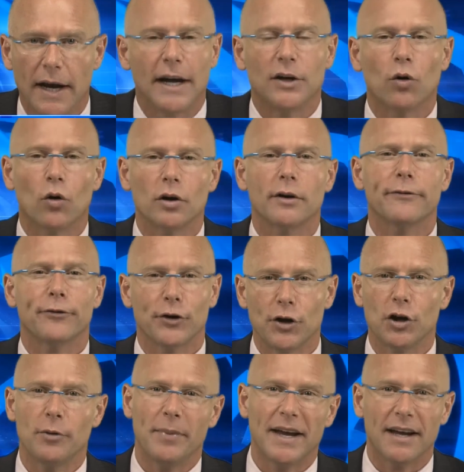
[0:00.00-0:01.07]
In order for
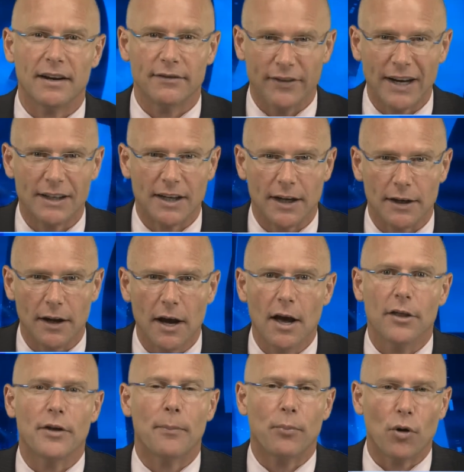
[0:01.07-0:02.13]
you to be convicted,
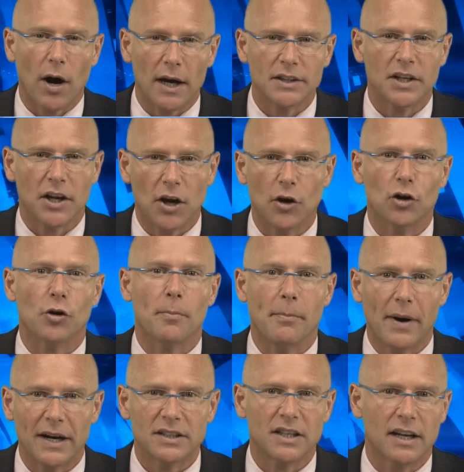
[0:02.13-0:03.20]
the prosecutor
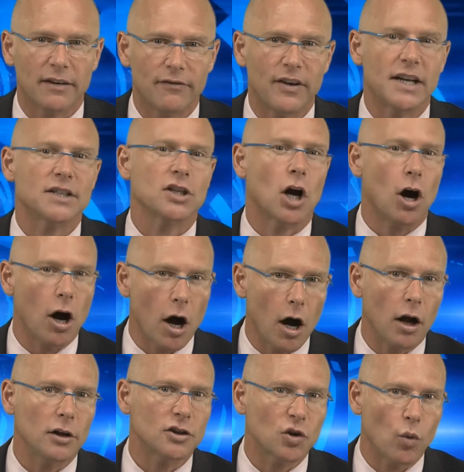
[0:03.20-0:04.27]
must convince
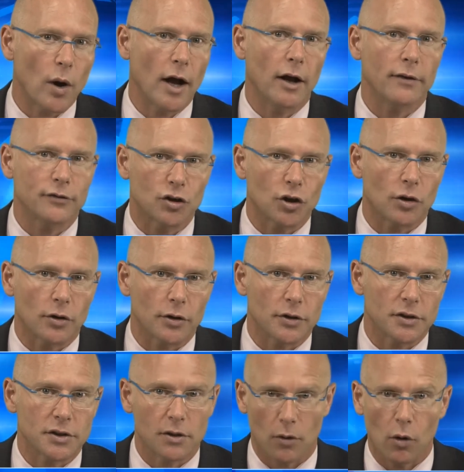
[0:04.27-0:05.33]
all 12
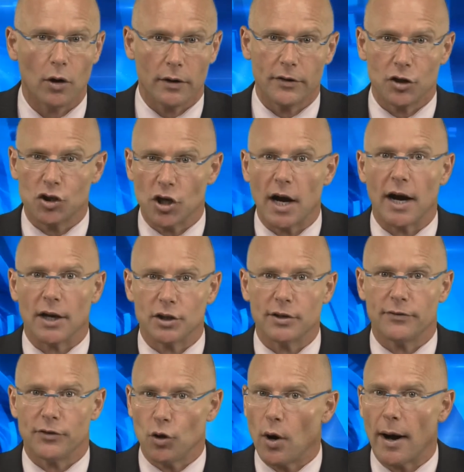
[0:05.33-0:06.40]
jurors, or the judge
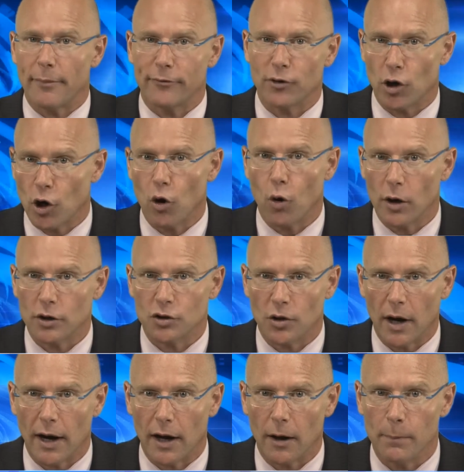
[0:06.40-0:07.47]
if you opt for a court
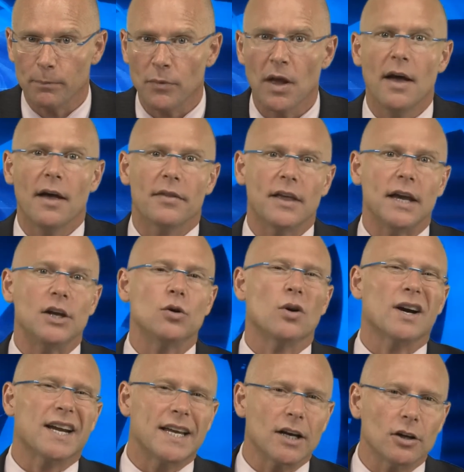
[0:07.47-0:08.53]
trial, that you
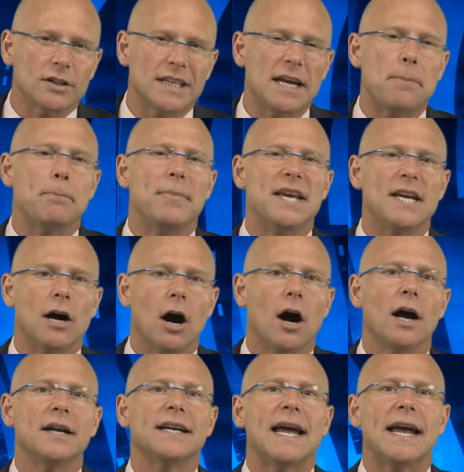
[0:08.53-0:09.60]
are guilty
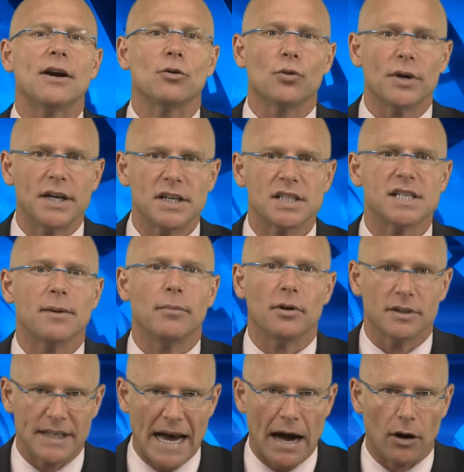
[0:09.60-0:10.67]
beyond a reasonable
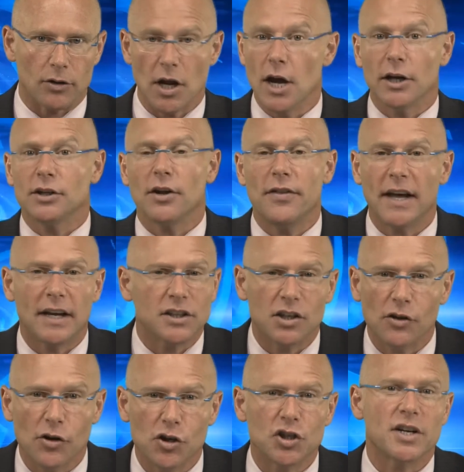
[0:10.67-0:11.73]
doubt, to the
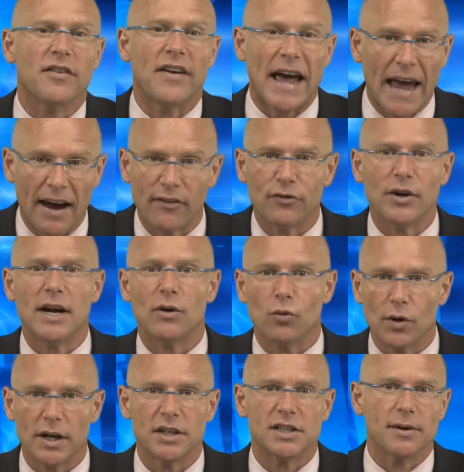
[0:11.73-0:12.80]
exclusion of every
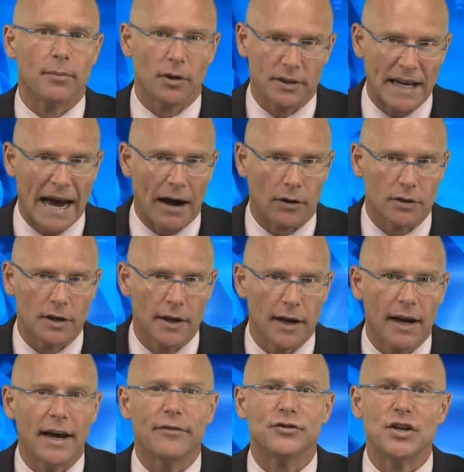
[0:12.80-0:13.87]
reasonable doubt.
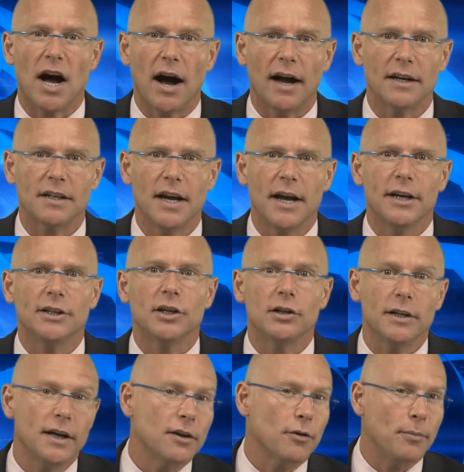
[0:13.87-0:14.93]
If not, you'll
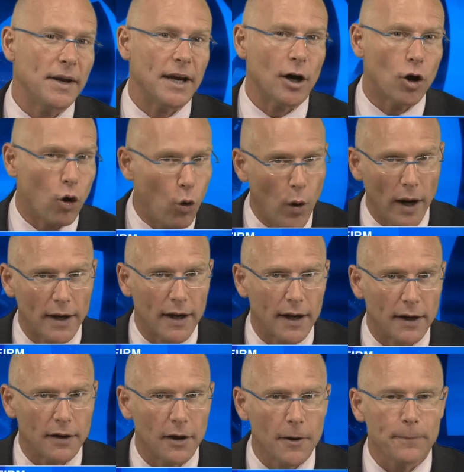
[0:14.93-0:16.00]
either be
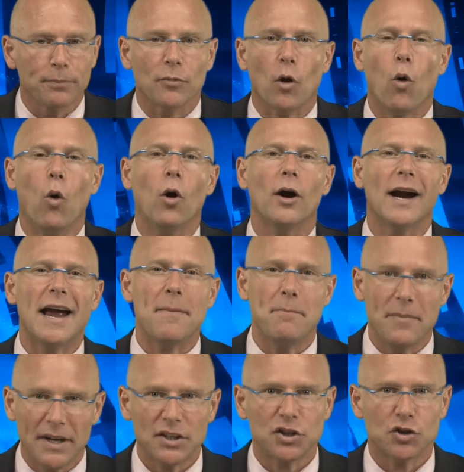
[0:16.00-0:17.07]
acquitted or a
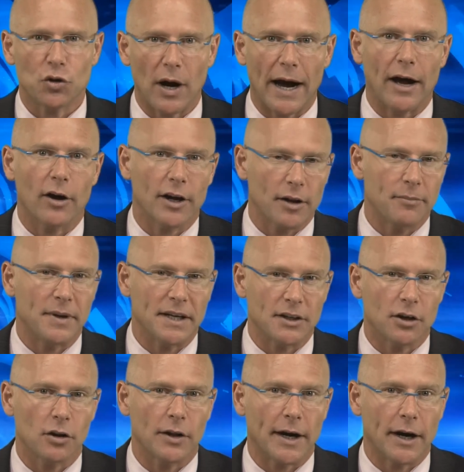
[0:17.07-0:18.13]
mistrial can be
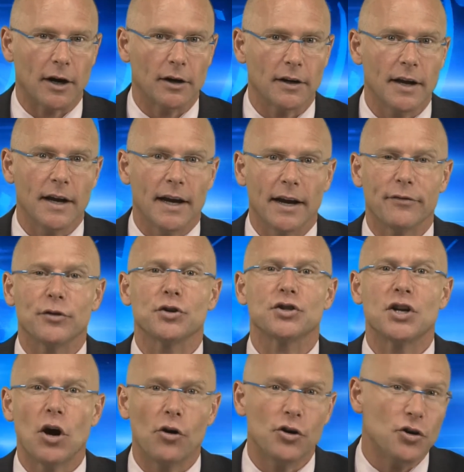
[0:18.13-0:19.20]
declared if there's
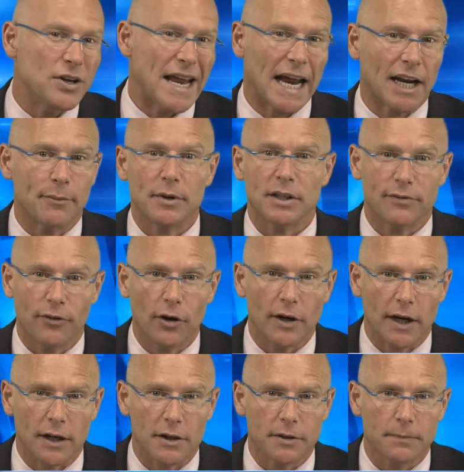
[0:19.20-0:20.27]
no unanimous
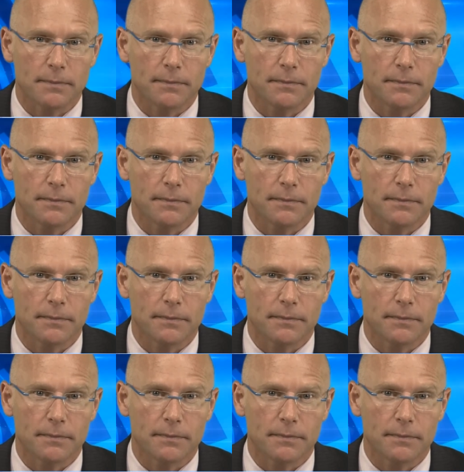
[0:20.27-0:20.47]
verdict.